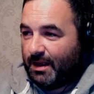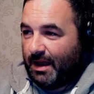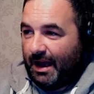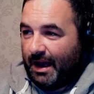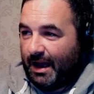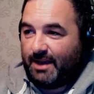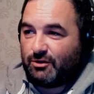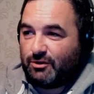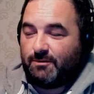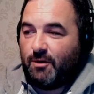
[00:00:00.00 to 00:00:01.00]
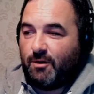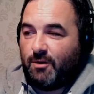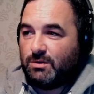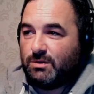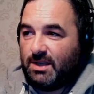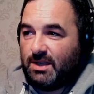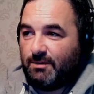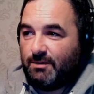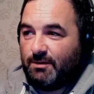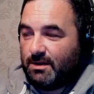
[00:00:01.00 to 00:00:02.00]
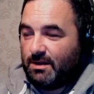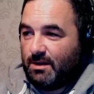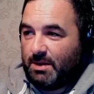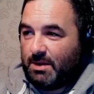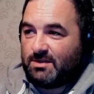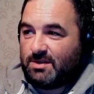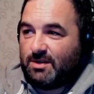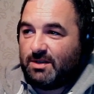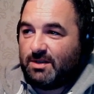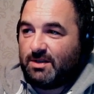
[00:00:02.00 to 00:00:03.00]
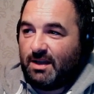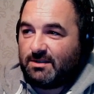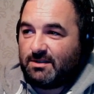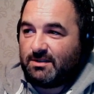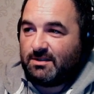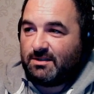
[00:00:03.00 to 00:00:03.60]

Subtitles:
and take 3 to 4 months to even be considered as a starter.